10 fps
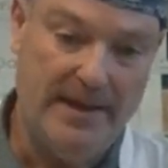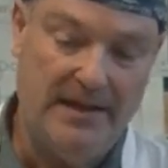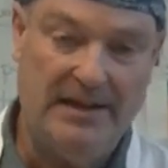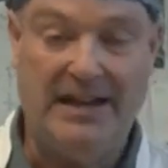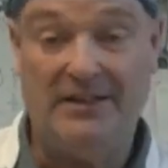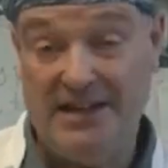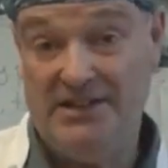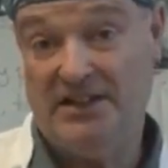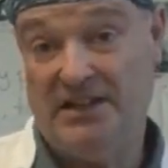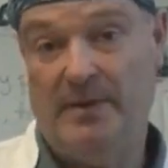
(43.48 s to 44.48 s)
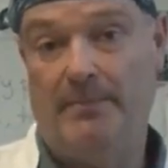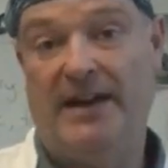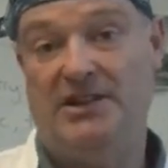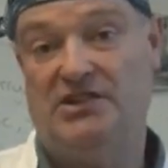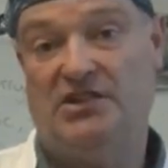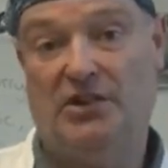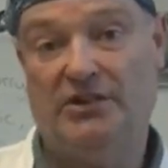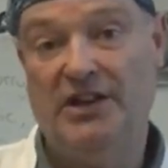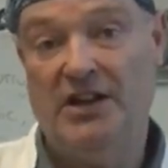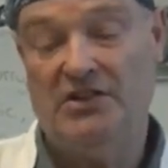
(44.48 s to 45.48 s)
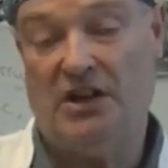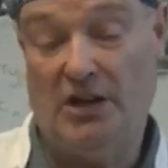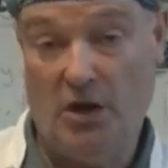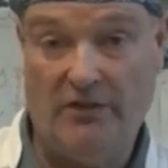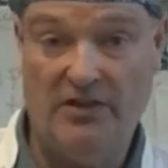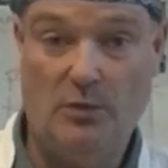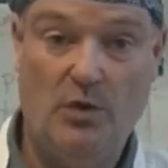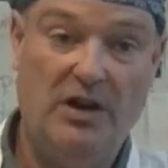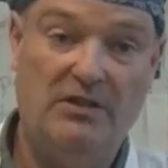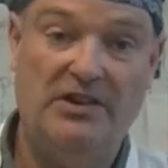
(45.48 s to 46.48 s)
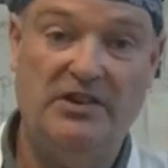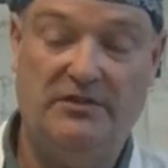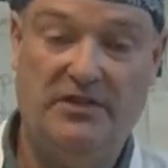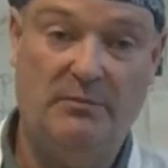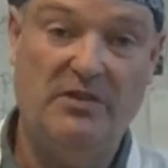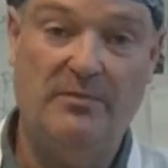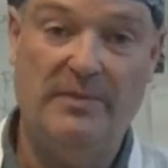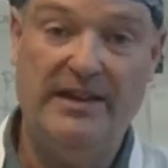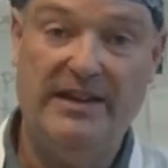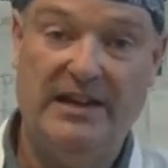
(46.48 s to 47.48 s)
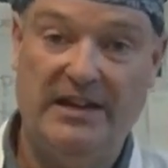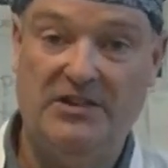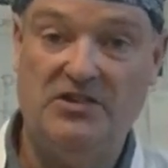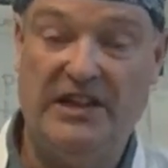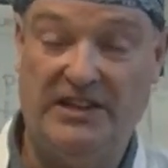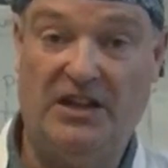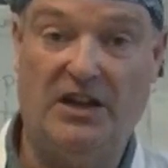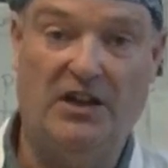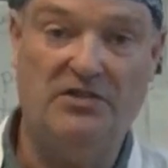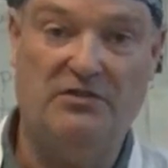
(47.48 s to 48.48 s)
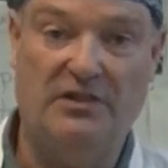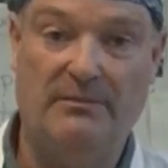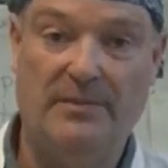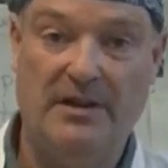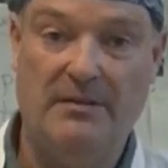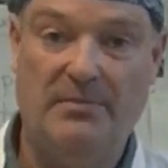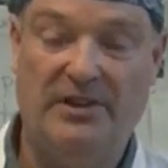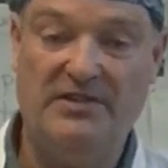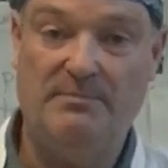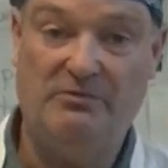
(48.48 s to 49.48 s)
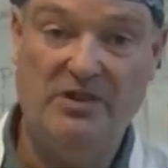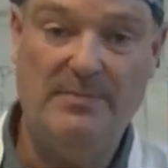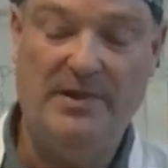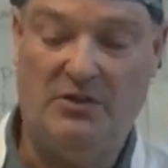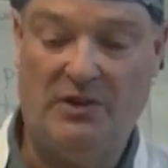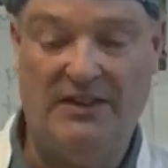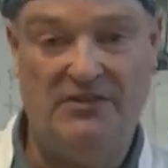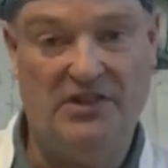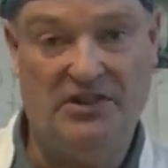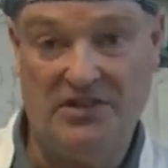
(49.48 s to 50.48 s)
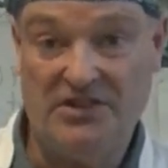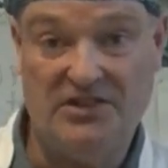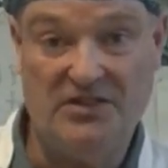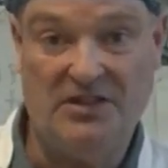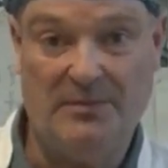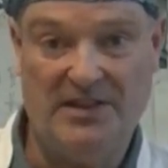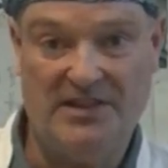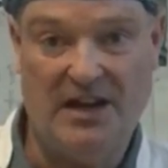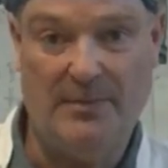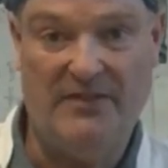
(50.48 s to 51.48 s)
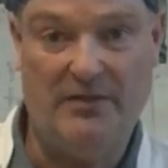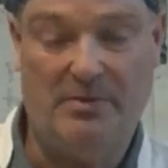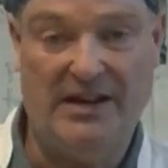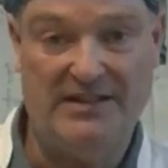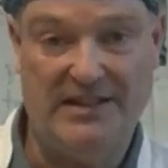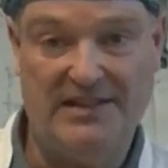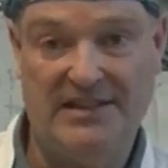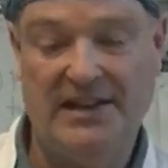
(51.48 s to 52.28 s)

Now these are going to be based on a lot of the work you've done with me in the classroom, but it'd really be great if you could just do some of this at home and have a practice.